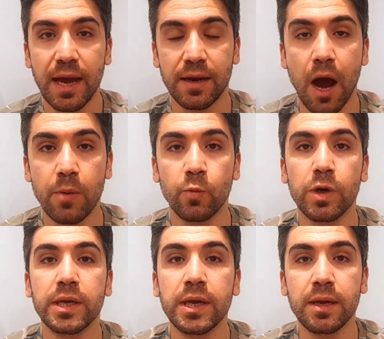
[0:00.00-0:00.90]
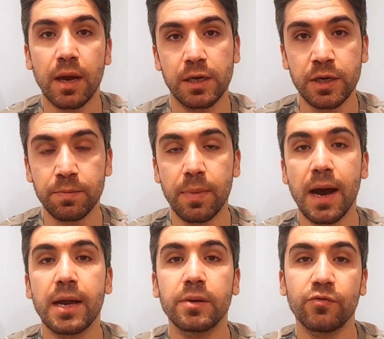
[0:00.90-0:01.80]
and I'm working on
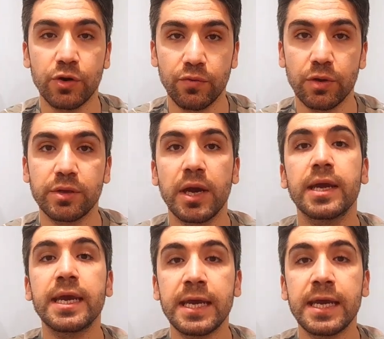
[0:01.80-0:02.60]
combined photovoltaic